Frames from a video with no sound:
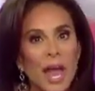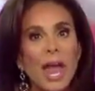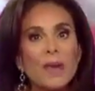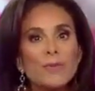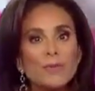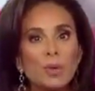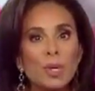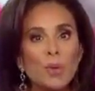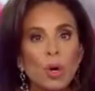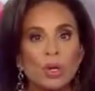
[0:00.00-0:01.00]

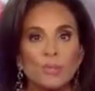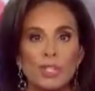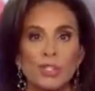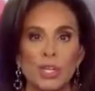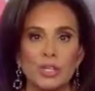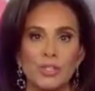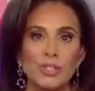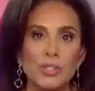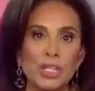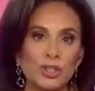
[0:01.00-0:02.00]
Every one of these
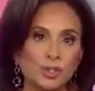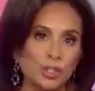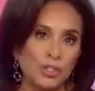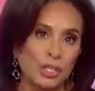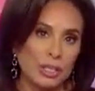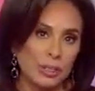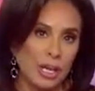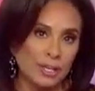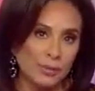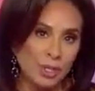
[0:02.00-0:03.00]
cases needs to see the
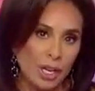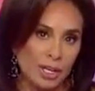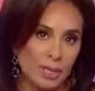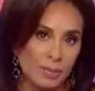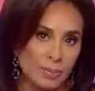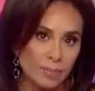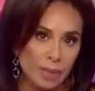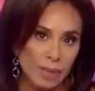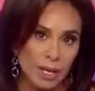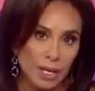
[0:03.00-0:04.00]
light of day.
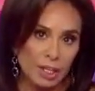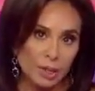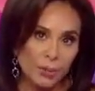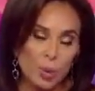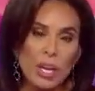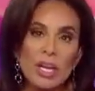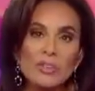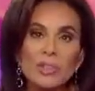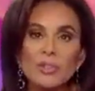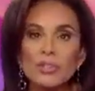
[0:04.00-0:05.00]
And if we
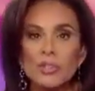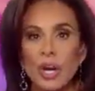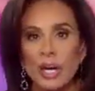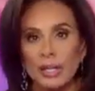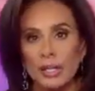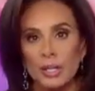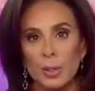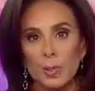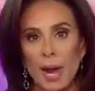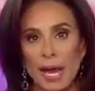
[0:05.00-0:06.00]
as a society
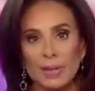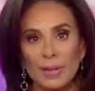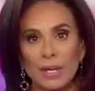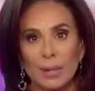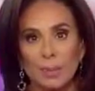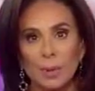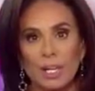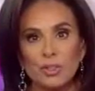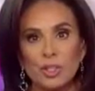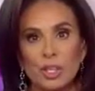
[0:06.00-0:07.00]
demand that
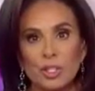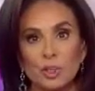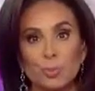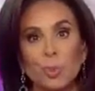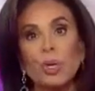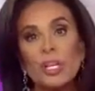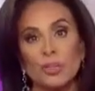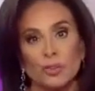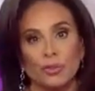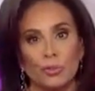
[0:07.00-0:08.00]
complaints against
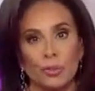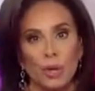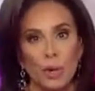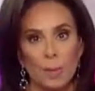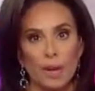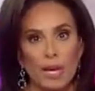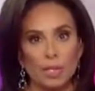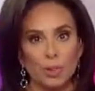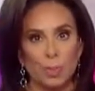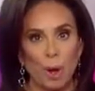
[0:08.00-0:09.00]
priests be
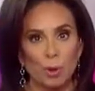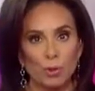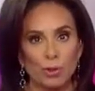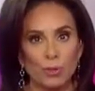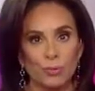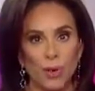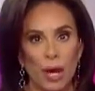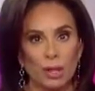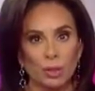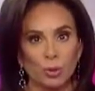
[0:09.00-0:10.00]
exposed and
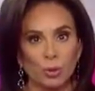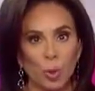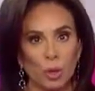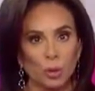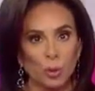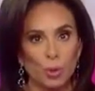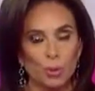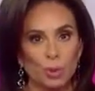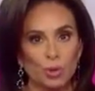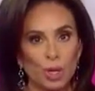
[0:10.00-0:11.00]
filed through our
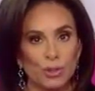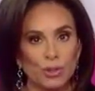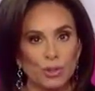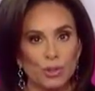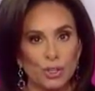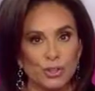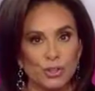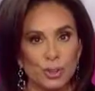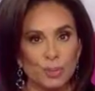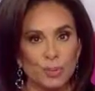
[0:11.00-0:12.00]
criminal justice
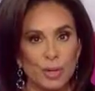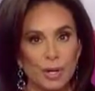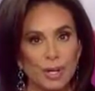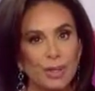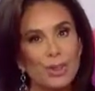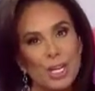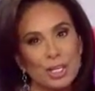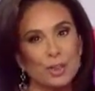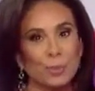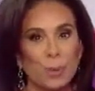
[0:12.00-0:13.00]
system,
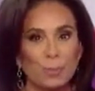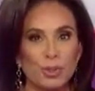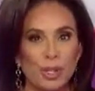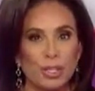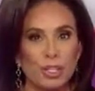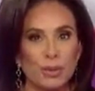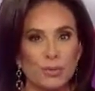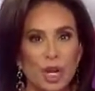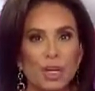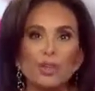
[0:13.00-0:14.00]
these
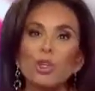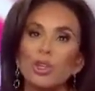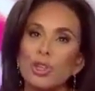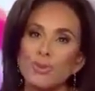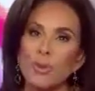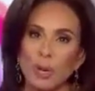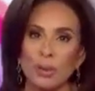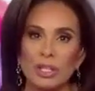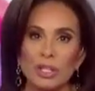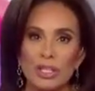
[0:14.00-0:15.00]
representatives should at the
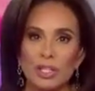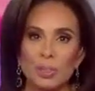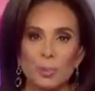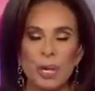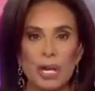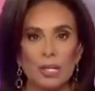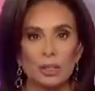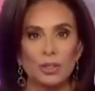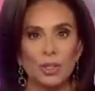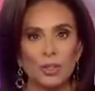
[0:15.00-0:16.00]
very least be
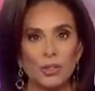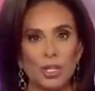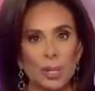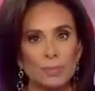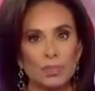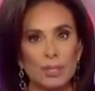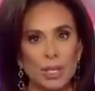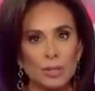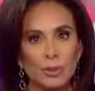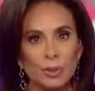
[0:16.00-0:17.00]
held to the same
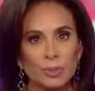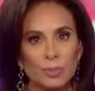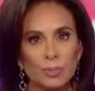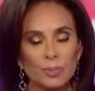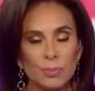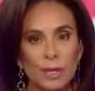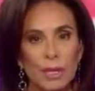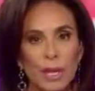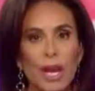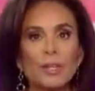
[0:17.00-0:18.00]
standard.
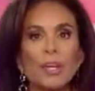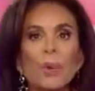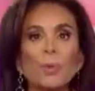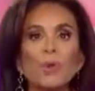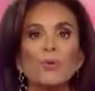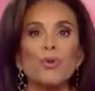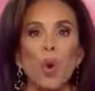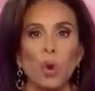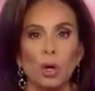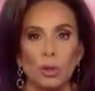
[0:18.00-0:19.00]
And number
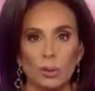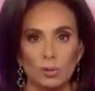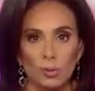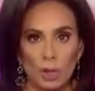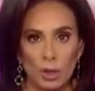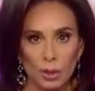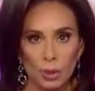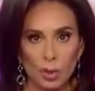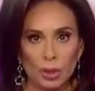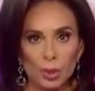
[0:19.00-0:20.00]
four,
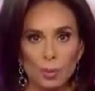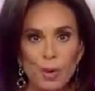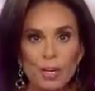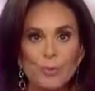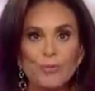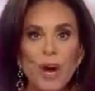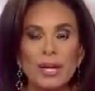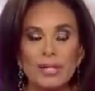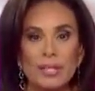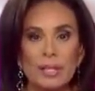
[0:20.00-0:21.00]
where there's been a
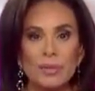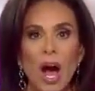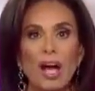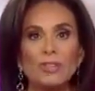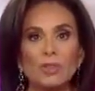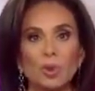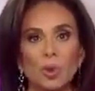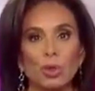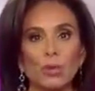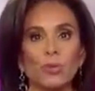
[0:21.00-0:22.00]
finding of a hostile
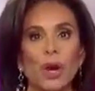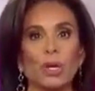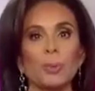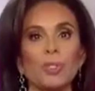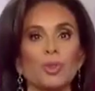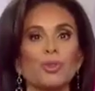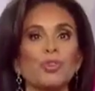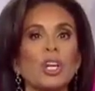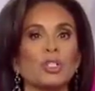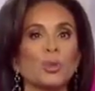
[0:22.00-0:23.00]
work environment or
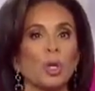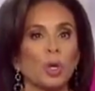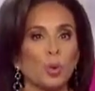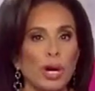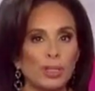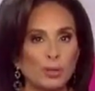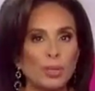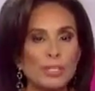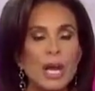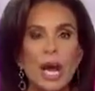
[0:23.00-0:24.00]
sexual
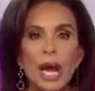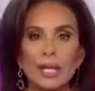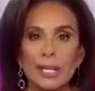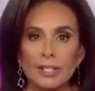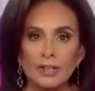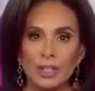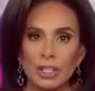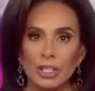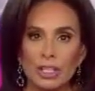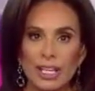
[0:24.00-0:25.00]
harassment against
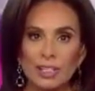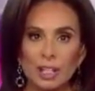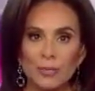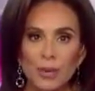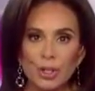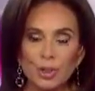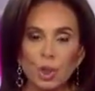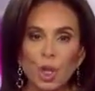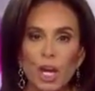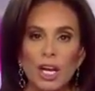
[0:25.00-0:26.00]
an elected
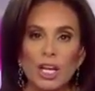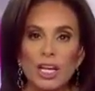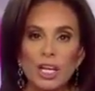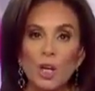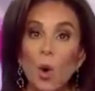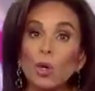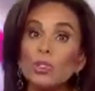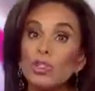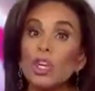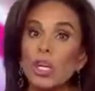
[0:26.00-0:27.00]
official, he or
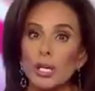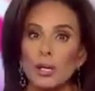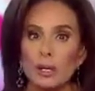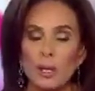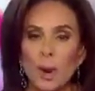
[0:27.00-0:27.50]
she